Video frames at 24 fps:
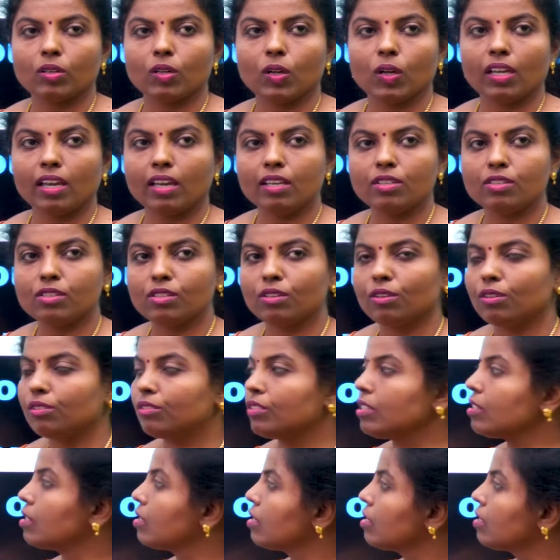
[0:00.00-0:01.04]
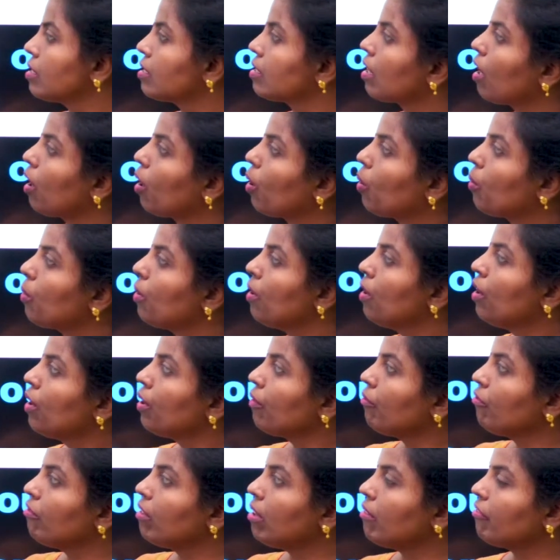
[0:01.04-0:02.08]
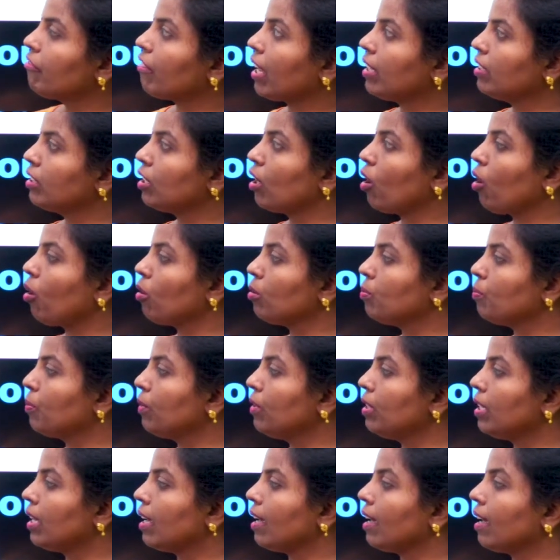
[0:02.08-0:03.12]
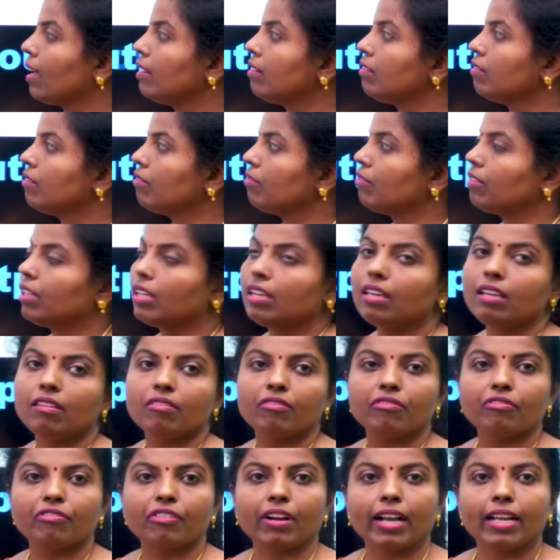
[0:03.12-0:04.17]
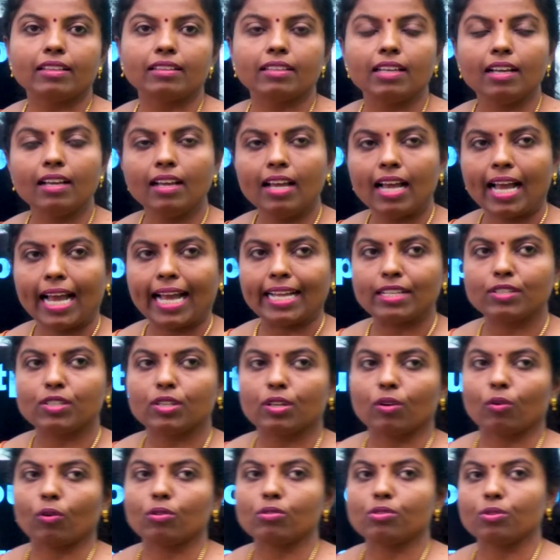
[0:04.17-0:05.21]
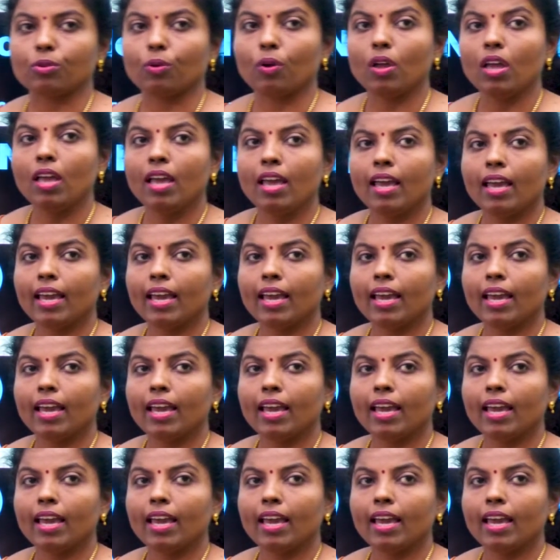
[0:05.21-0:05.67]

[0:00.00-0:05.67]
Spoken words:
Okay, so this is how we find the output and we find the answer also.